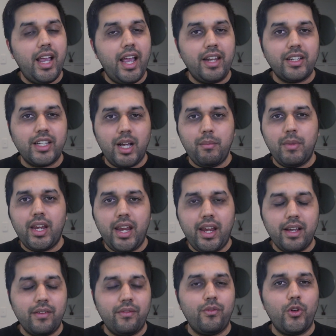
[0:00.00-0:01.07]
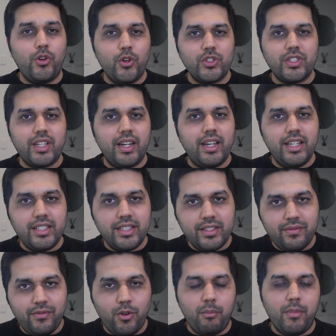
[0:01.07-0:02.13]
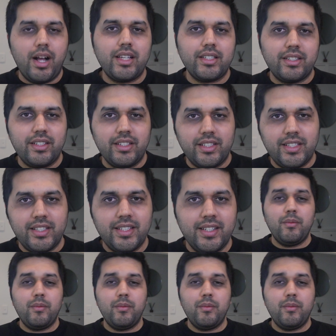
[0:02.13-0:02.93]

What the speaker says: and coming here for your studies for master's.